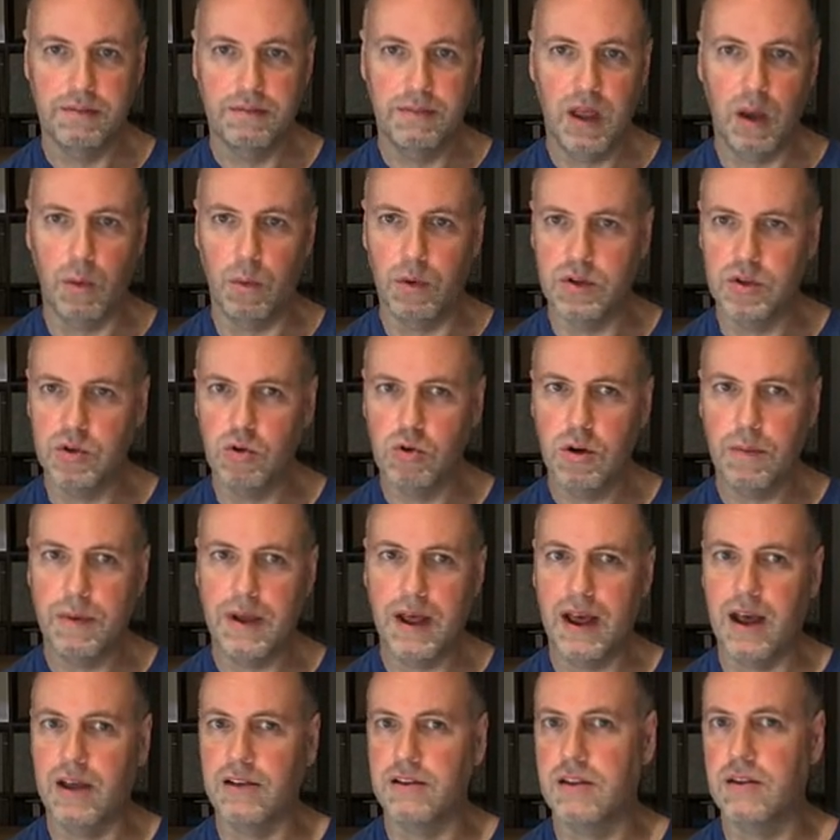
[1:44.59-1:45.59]
And we'll talk
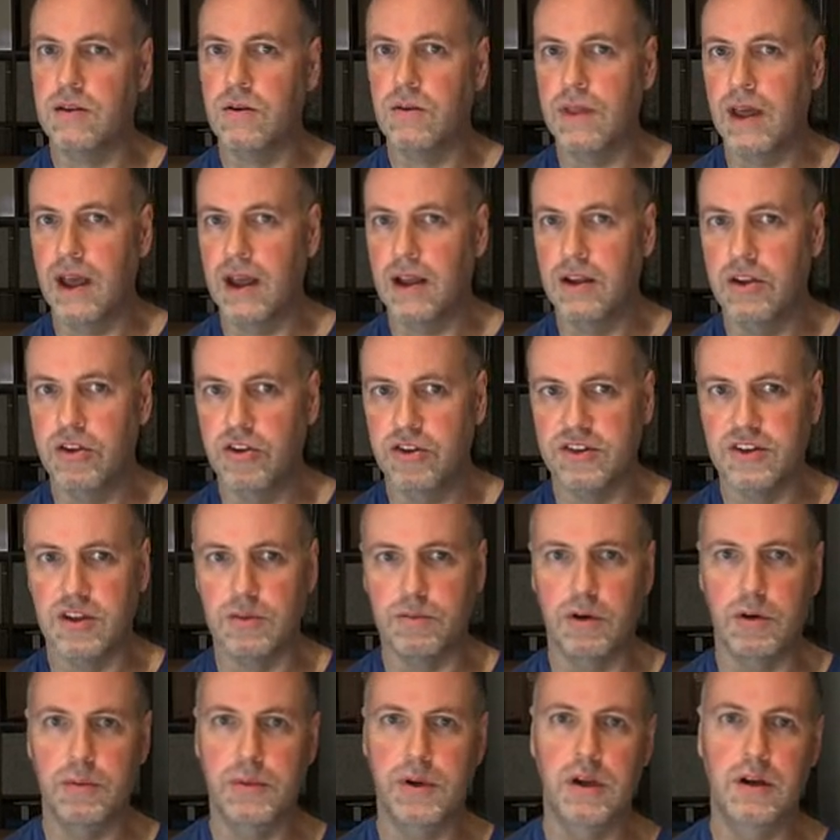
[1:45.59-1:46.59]
about how to do that in just a
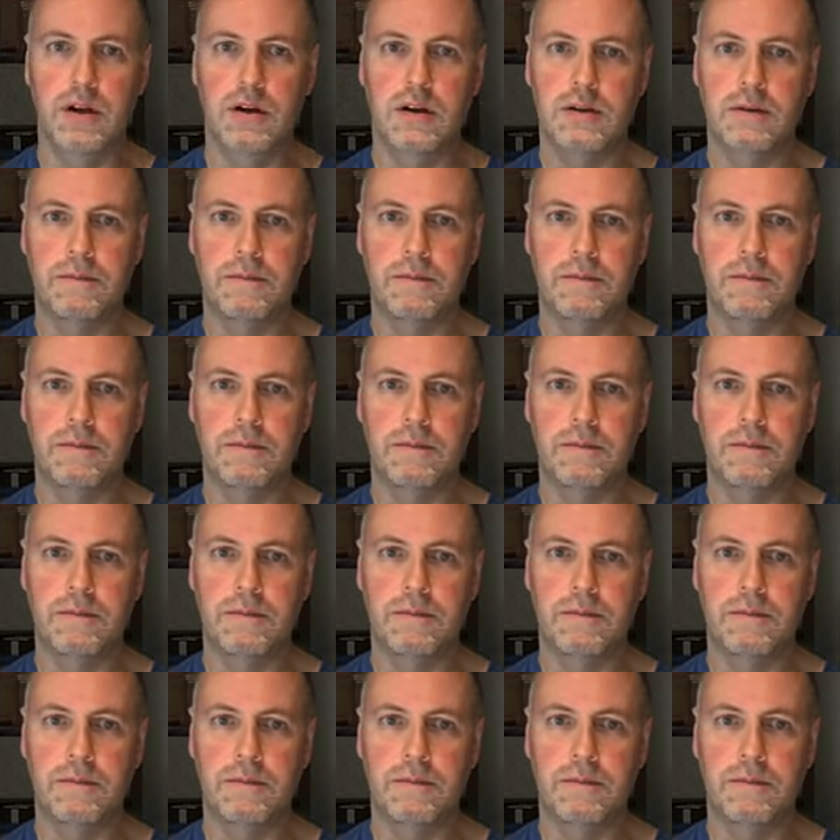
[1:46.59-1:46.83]
moment.